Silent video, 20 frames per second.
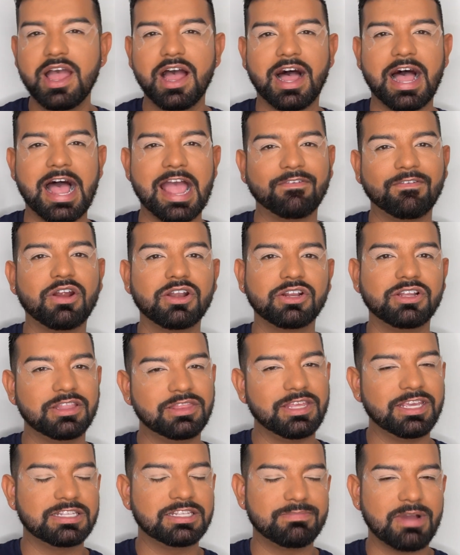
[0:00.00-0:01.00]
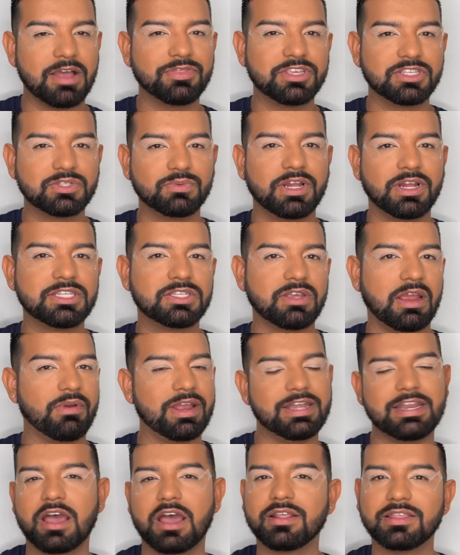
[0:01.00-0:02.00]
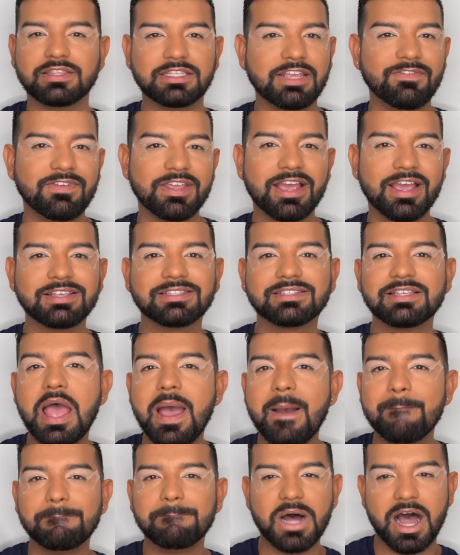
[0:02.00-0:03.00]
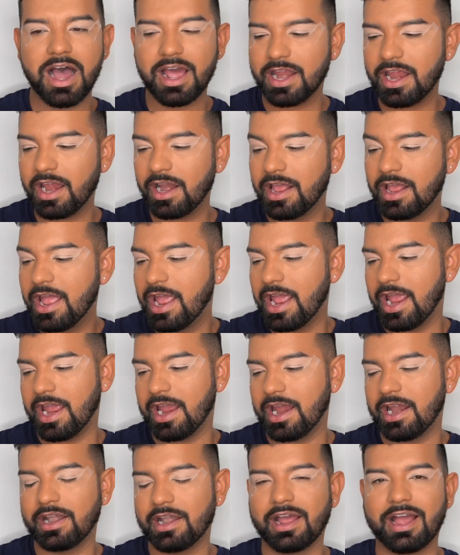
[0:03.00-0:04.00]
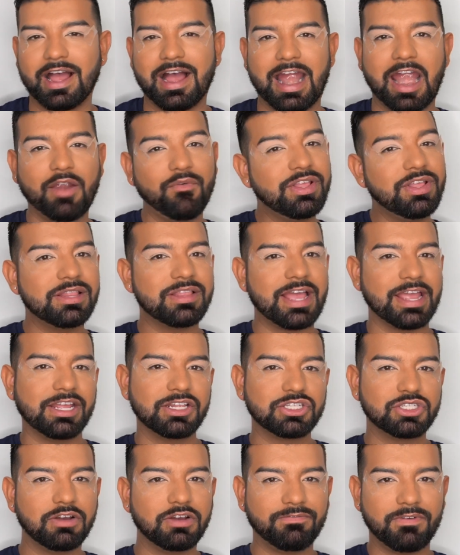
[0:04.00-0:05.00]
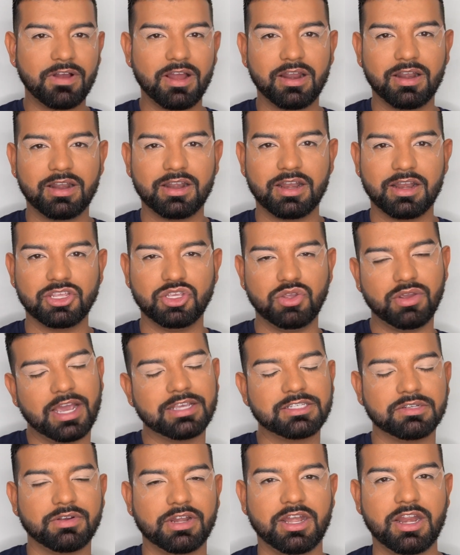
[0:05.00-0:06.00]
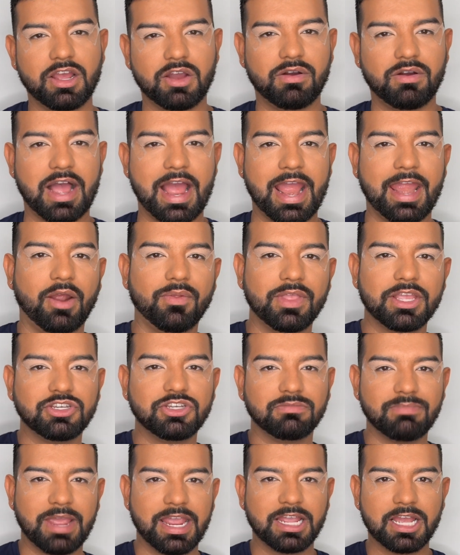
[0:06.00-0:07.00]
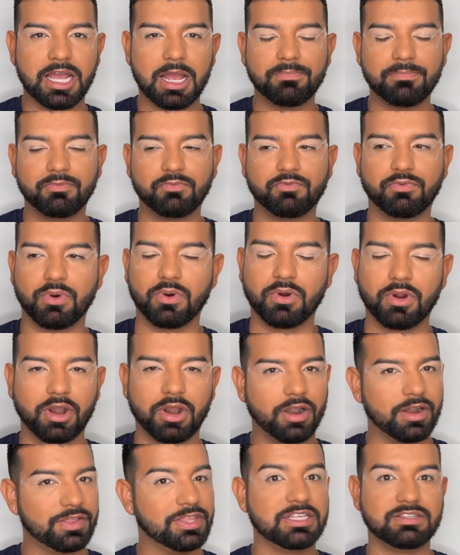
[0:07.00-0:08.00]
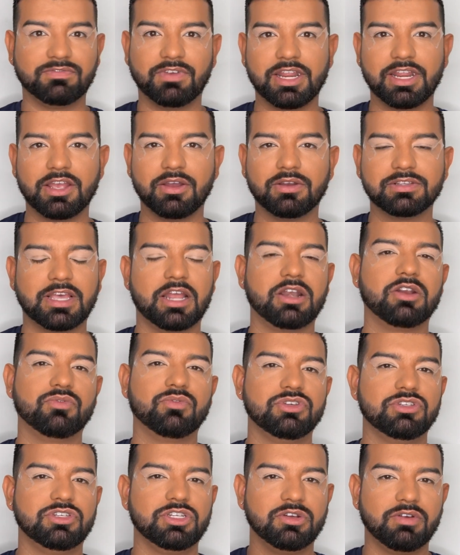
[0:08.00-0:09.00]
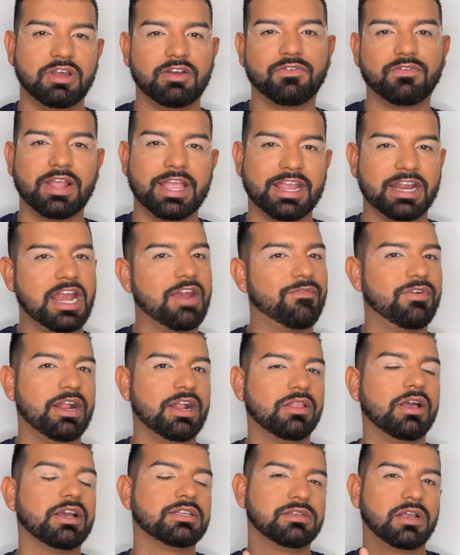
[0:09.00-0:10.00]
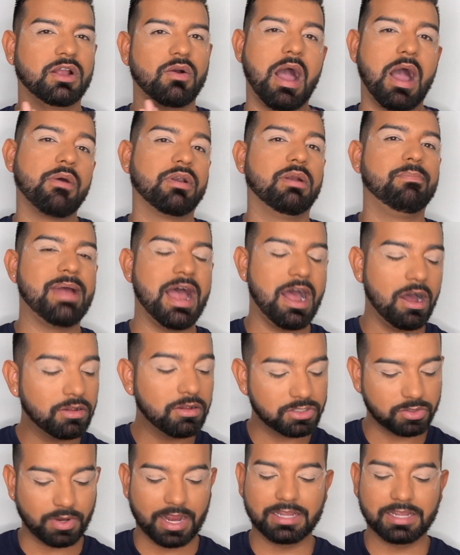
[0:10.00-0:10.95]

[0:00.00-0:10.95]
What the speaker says: I've heard good things about this one, so I went down to the CVS, bought it, and I really like it so far. You guys already know I only do makeup for these videos. I don't do it for like an everyday looks and go out and about, so I